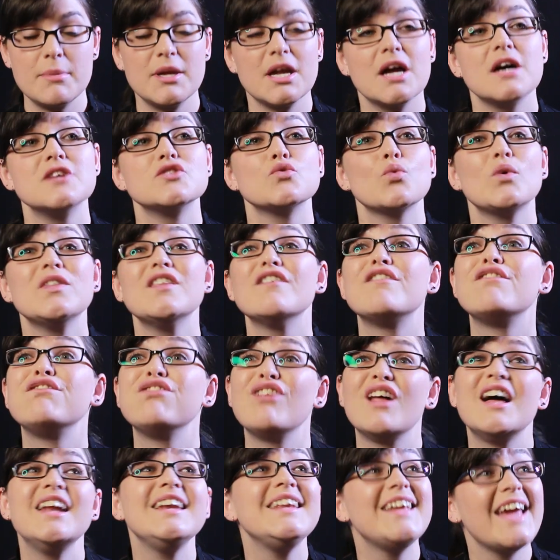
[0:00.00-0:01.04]
Because when the
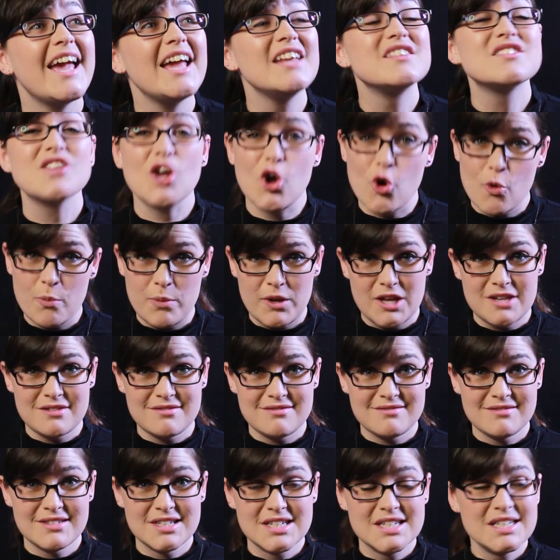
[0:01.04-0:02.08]
floodgates open,